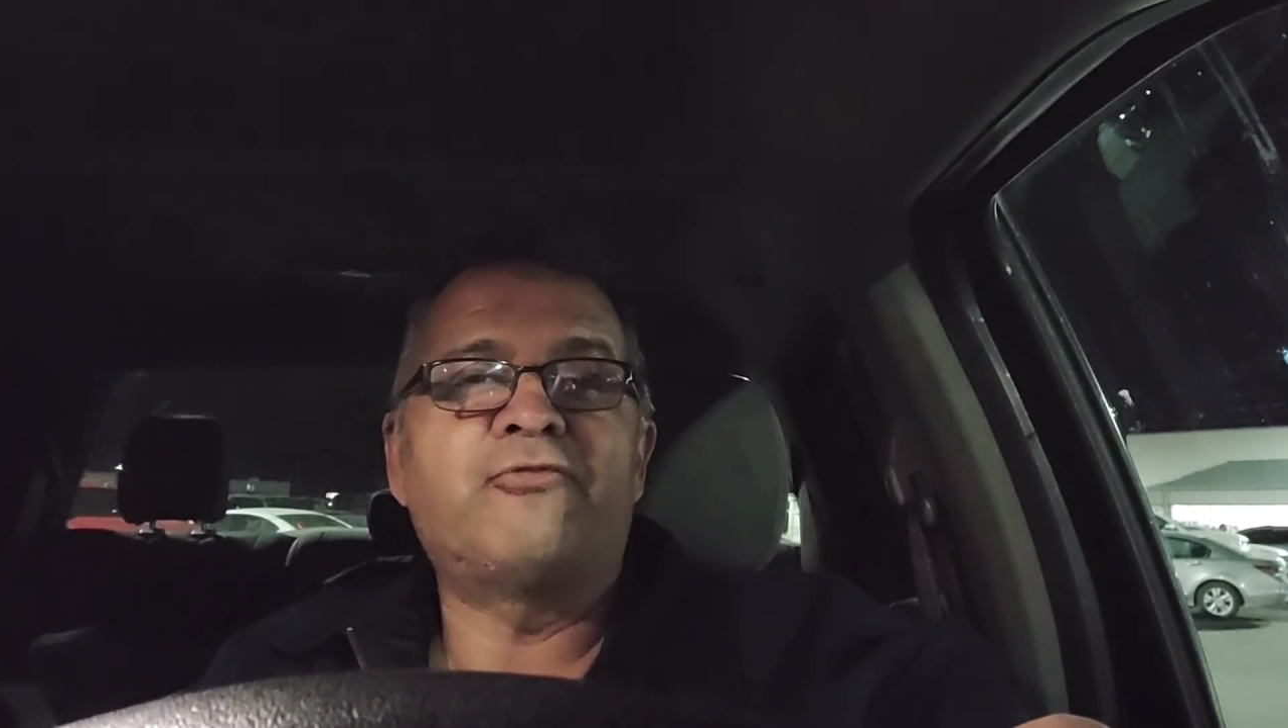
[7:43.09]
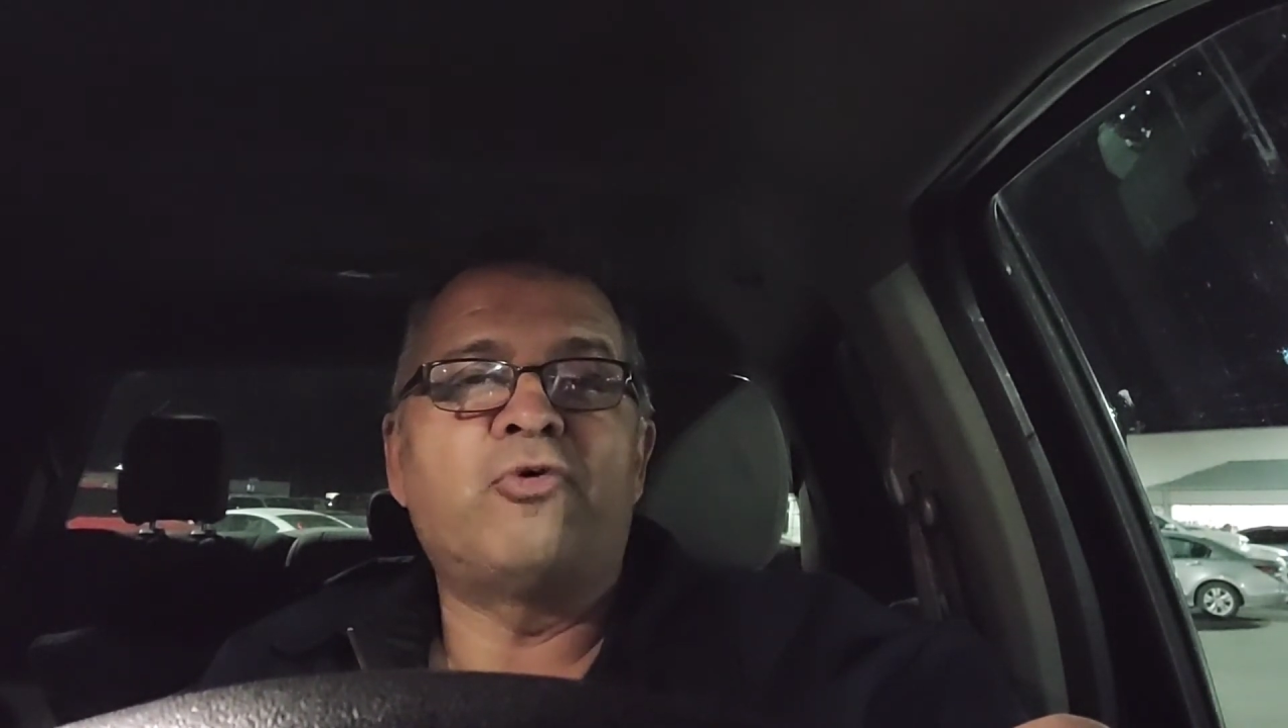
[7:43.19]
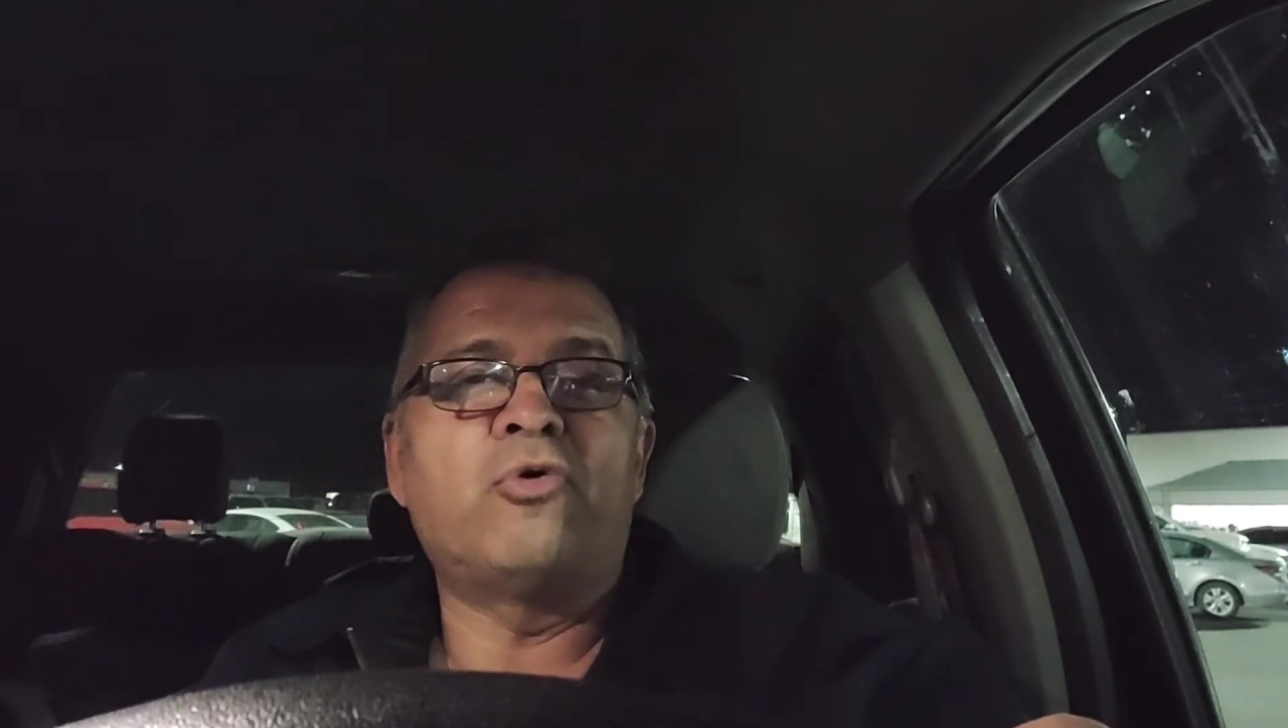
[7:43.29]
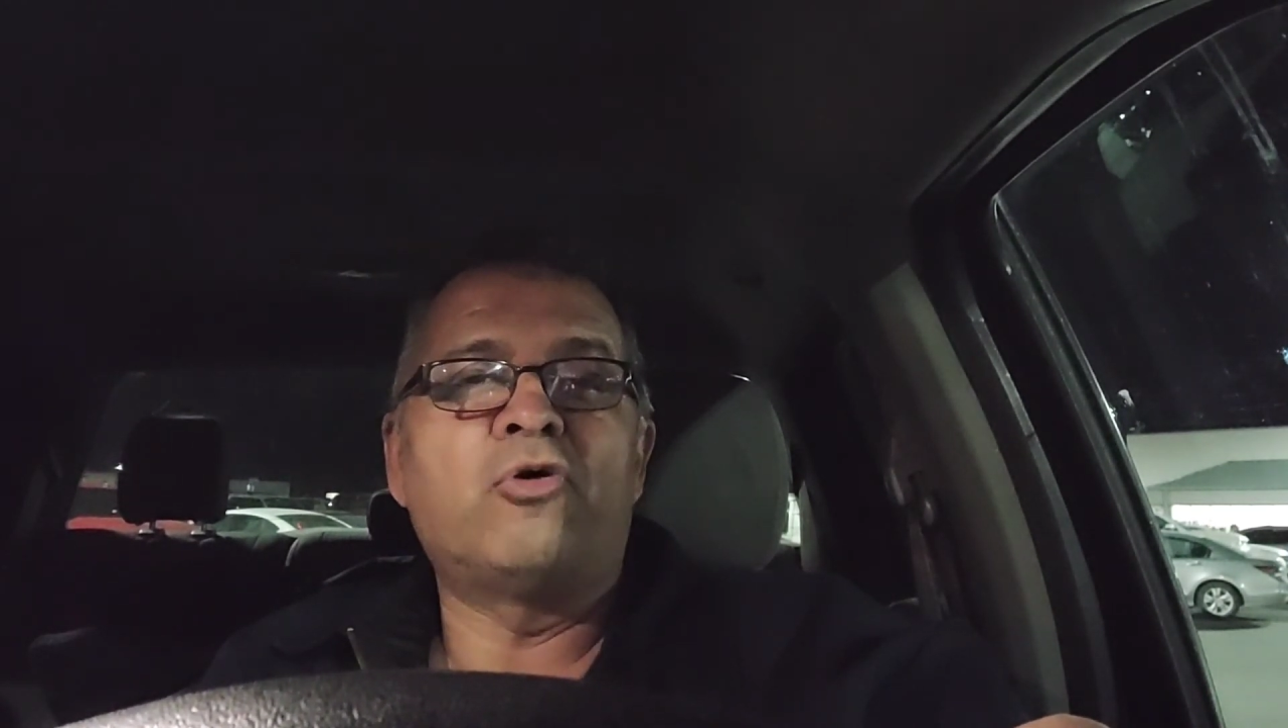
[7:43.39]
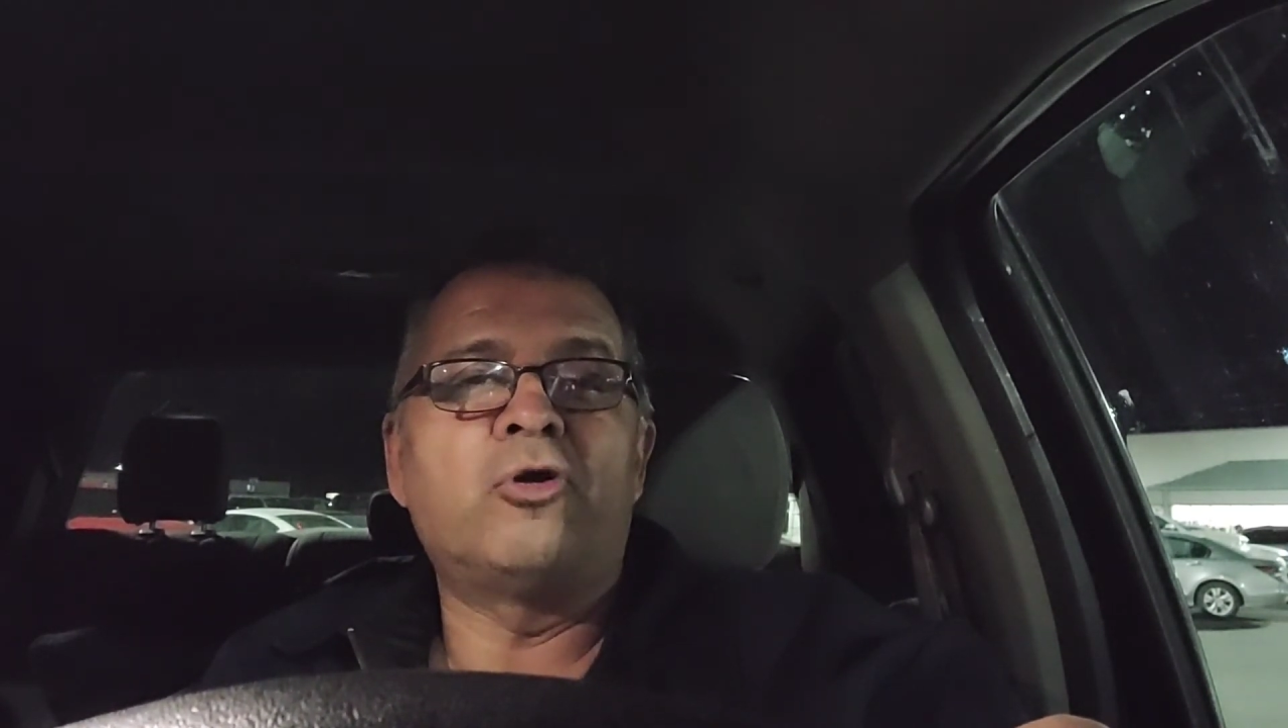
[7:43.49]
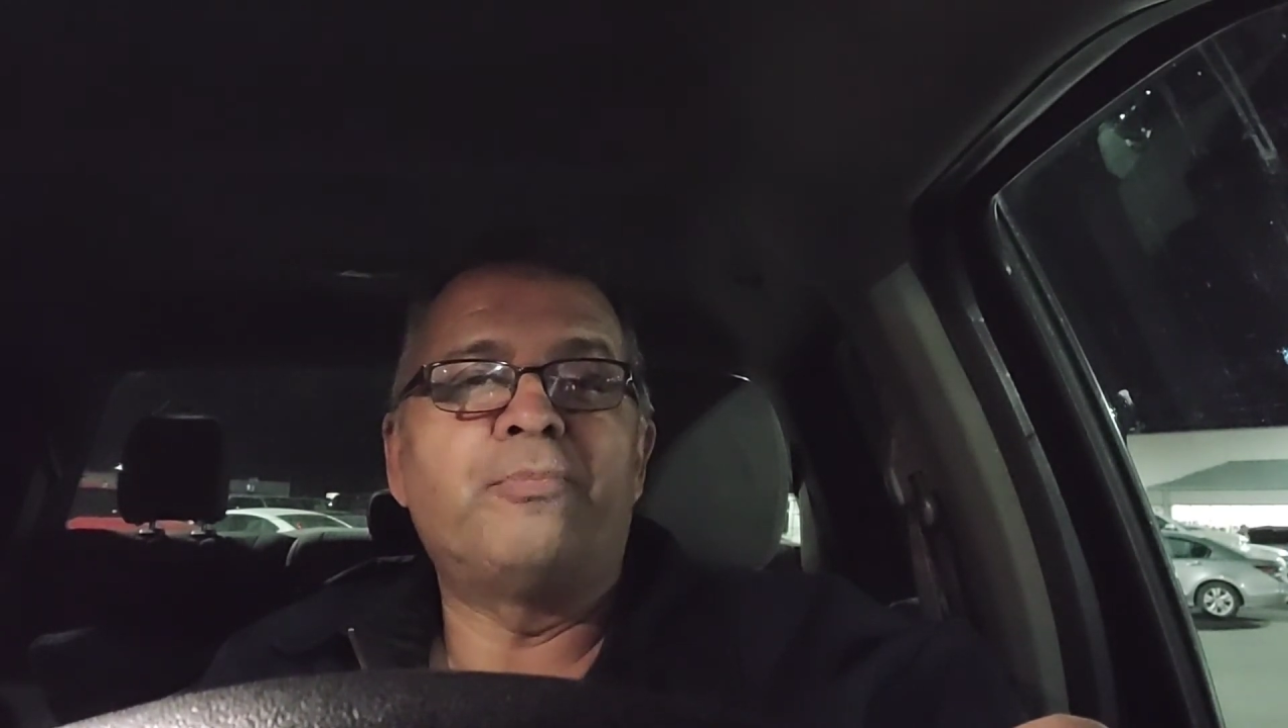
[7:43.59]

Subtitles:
for